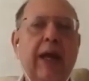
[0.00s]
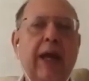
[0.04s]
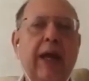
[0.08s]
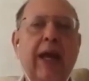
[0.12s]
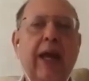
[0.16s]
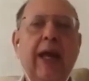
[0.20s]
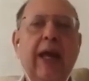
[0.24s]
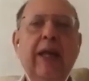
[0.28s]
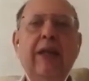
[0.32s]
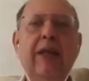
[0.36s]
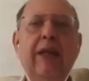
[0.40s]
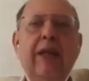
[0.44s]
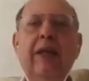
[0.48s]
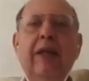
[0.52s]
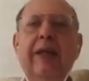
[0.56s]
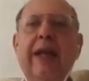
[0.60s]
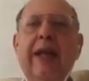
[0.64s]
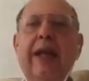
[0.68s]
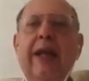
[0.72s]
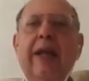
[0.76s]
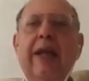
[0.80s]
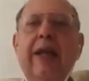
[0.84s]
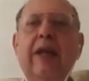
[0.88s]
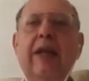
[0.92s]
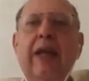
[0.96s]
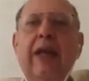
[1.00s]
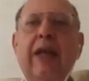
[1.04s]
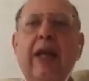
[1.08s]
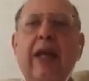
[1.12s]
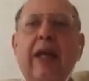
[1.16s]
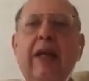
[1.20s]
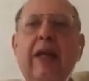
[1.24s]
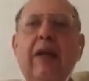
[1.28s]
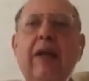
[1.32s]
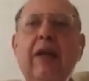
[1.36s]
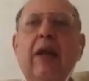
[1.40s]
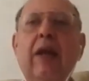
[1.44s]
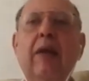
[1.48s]

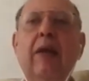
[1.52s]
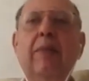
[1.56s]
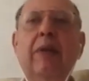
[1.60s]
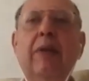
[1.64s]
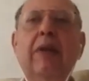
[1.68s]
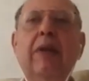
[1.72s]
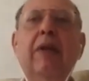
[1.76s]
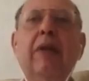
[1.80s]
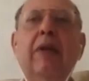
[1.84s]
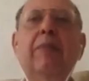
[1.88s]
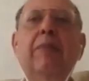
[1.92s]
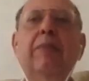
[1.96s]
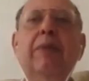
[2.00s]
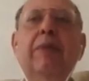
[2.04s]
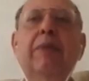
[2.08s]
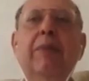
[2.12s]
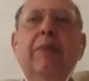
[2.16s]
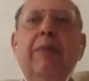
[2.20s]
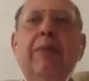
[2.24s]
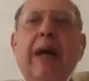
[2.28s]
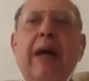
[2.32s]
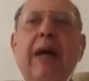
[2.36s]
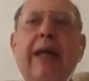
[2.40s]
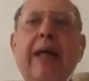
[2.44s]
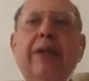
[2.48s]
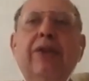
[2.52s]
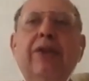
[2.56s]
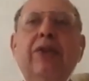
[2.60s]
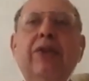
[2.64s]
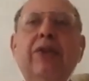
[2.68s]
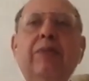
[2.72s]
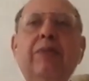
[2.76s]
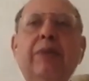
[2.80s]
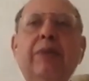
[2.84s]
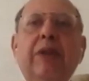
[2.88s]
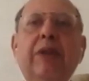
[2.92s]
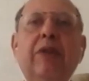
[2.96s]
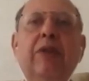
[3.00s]
80-10-10, but the bias
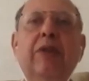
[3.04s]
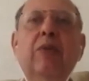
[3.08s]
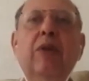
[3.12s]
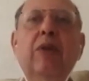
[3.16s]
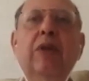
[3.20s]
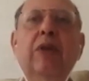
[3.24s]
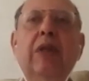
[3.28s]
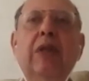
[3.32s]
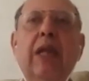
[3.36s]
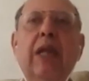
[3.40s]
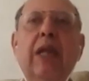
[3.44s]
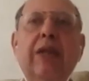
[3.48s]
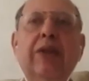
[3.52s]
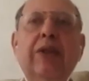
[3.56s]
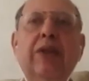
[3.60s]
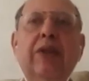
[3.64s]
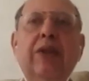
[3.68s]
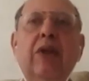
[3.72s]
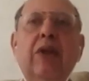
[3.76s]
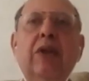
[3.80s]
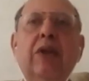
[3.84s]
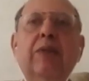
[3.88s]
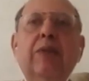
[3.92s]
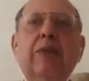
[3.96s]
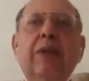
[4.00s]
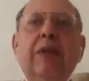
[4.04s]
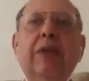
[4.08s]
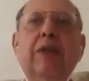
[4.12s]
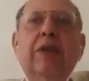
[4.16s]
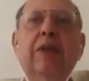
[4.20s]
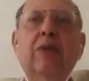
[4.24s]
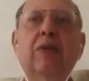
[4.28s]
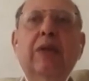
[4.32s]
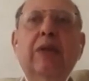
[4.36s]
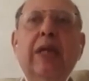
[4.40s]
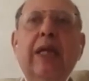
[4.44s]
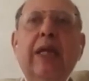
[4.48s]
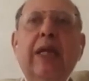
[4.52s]
should be towards large stocks because
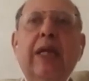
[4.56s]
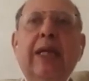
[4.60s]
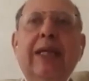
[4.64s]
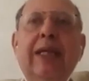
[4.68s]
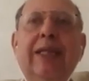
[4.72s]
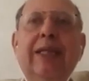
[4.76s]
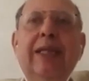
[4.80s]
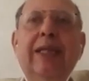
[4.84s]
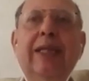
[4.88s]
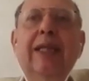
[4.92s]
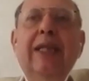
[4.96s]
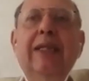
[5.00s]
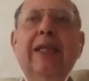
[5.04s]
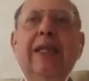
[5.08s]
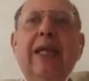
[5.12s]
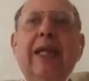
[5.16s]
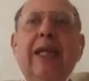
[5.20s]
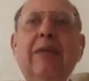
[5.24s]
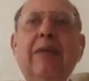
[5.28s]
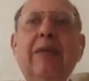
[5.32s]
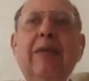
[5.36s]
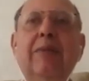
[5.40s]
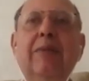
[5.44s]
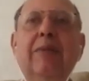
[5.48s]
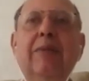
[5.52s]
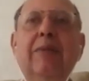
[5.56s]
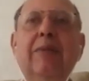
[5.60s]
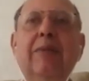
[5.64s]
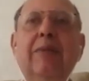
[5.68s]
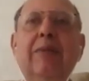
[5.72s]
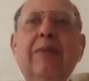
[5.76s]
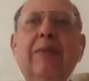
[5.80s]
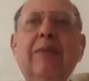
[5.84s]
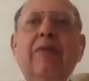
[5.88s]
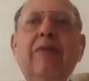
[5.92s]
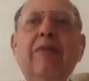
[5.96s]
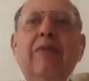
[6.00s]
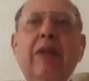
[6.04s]
those are easily saleable
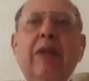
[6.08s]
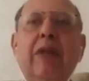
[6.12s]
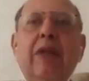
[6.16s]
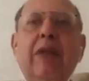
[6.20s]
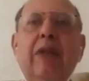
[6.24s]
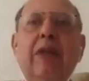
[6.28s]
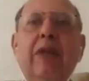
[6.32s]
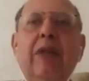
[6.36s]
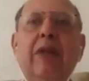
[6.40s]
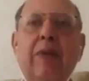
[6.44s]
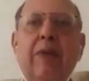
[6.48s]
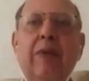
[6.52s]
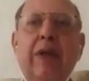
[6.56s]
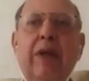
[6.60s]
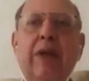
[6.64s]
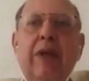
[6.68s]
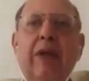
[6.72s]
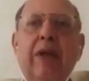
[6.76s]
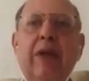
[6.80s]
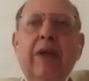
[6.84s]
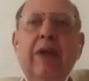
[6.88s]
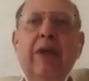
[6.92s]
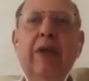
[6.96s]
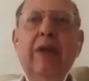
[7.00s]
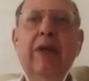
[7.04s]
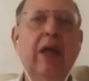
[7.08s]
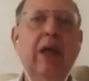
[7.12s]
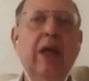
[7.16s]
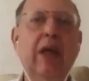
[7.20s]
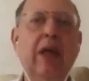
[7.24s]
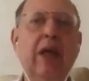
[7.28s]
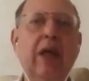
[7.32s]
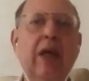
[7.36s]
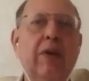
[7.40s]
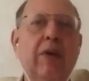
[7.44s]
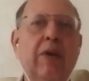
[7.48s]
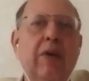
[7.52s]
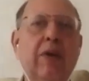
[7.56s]
if you need the liquidity. If
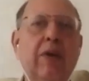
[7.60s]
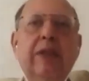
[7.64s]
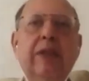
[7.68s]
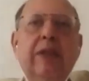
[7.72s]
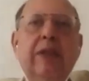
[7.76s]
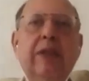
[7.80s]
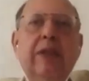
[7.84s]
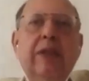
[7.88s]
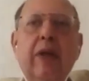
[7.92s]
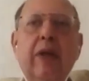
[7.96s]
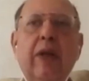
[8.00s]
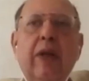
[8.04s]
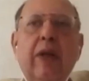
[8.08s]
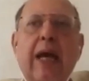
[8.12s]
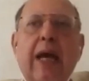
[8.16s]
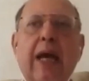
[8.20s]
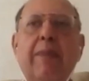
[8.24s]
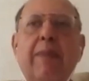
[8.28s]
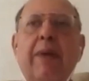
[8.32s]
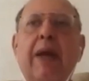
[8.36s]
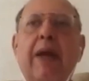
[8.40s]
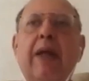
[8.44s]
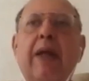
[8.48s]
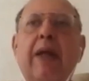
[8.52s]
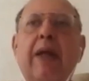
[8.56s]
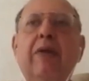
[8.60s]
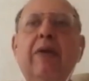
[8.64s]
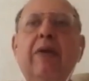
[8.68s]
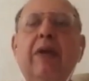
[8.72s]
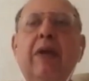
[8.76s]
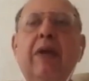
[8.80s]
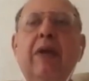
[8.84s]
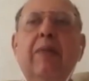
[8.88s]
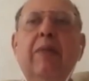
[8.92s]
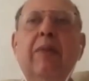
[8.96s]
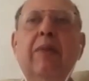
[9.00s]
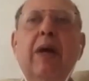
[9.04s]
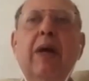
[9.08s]
you're in a small cap and
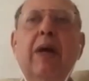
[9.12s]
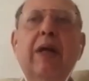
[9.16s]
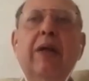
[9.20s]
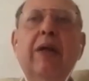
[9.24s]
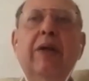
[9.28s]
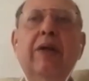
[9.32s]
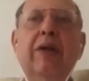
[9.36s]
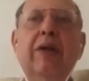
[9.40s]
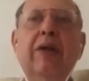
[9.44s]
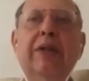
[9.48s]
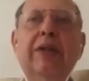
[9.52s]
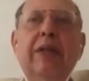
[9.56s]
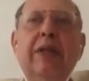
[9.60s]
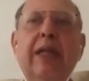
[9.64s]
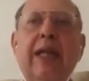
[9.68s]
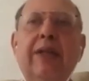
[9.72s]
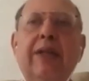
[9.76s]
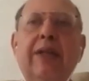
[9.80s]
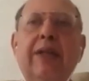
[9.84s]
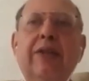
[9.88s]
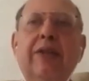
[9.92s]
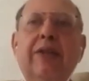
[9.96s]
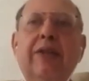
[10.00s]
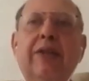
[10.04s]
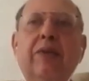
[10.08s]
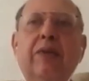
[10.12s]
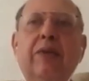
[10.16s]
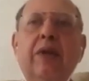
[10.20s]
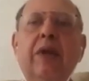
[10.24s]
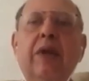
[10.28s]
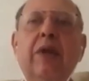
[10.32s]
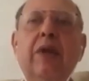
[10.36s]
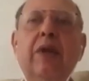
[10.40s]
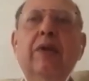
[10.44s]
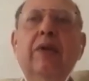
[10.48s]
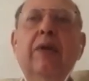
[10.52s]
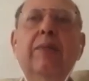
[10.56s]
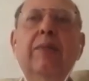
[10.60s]
the market turns against you,
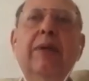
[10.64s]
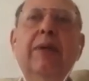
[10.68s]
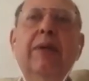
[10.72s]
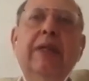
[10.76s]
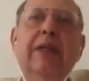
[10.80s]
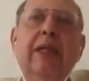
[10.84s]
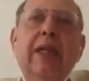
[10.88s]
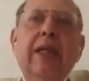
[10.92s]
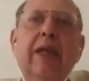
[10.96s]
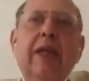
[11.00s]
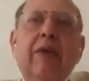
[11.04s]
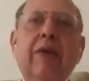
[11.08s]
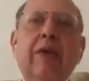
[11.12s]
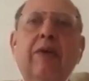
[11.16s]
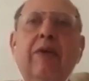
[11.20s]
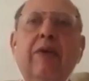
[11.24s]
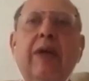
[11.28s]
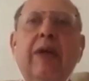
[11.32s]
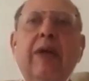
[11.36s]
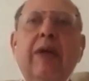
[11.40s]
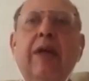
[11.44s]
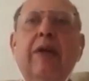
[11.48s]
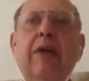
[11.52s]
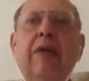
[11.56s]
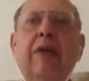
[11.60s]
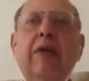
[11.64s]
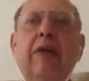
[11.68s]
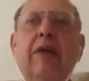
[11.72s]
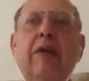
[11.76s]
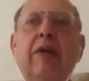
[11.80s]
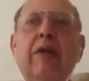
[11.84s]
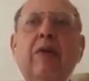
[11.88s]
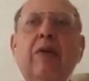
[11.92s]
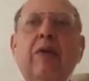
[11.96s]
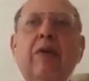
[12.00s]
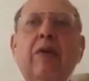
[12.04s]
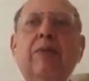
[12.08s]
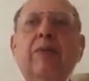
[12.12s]
you're basically going to
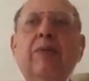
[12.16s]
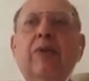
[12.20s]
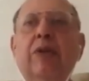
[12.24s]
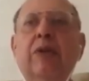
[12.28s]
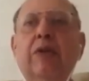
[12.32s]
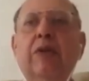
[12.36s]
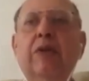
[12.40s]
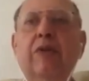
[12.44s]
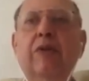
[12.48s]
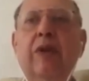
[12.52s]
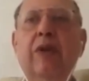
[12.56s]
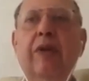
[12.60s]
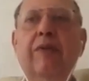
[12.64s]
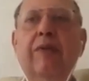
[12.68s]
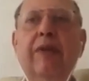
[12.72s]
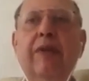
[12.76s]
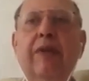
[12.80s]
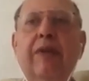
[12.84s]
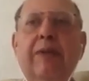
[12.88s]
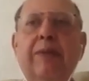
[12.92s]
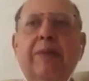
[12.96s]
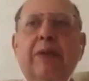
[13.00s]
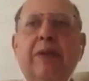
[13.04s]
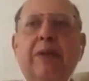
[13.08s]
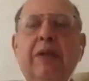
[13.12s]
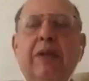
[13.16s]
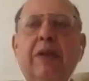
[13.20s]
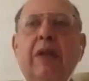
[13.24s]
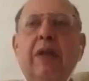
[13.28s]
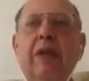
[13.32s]
lose most of your investment.